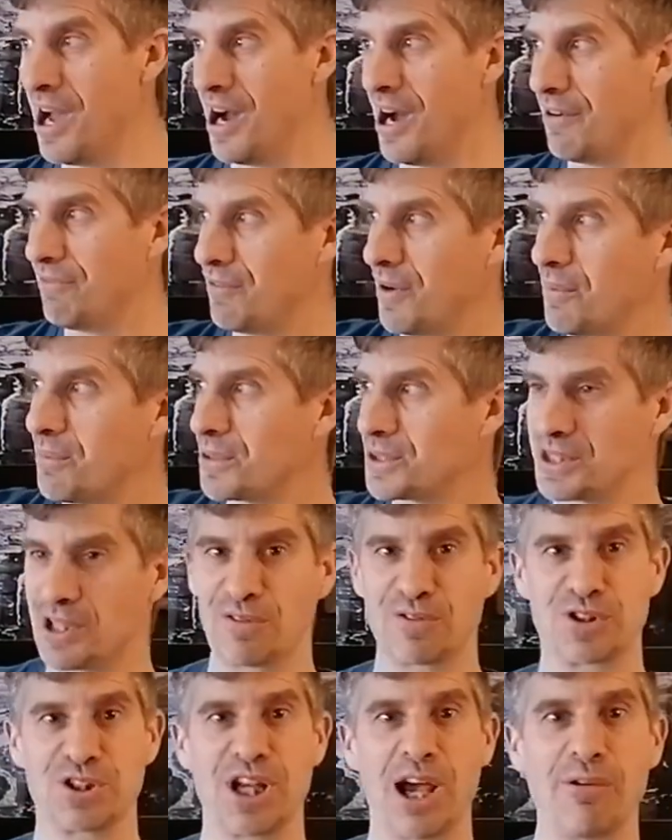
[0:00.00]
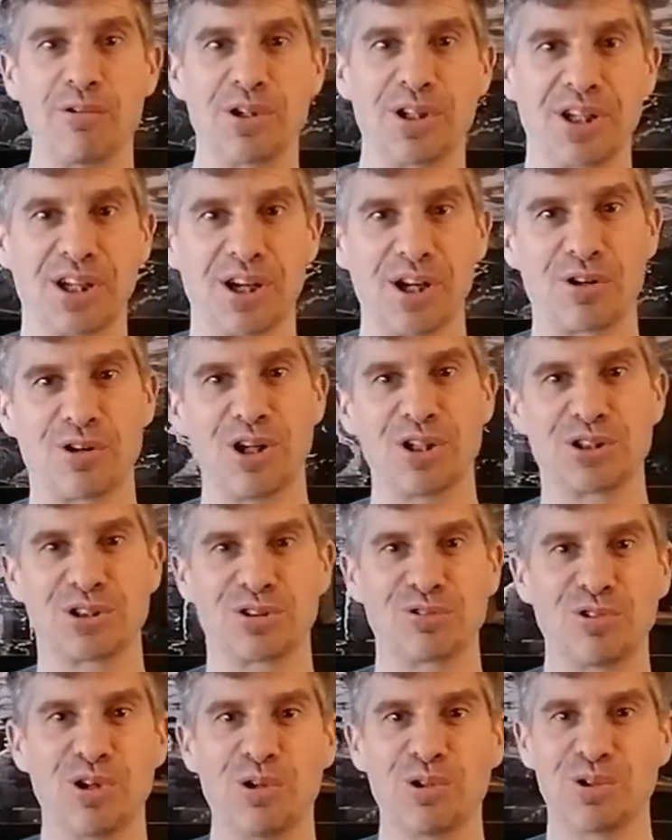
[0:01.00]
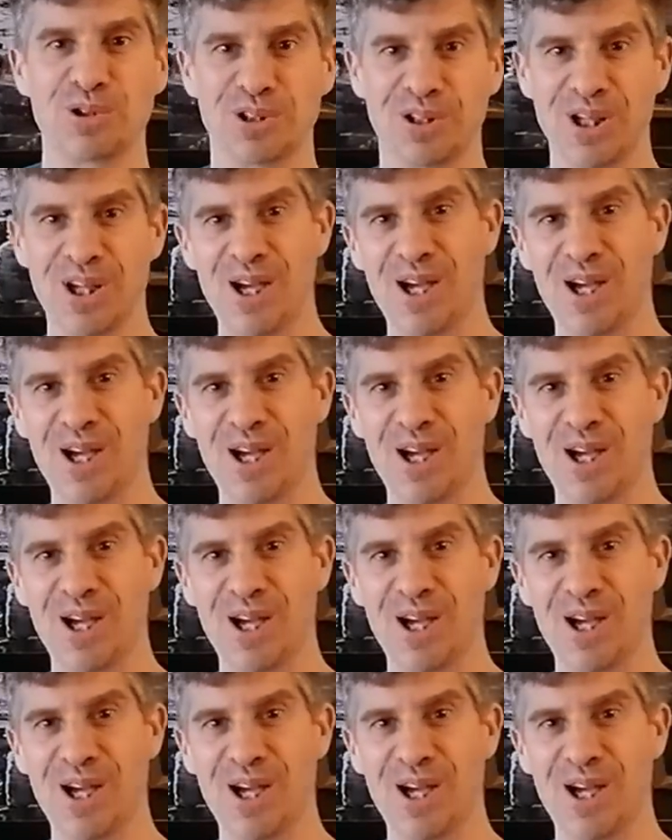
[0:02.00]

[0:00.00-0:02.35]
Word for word: I found myself shouting across the road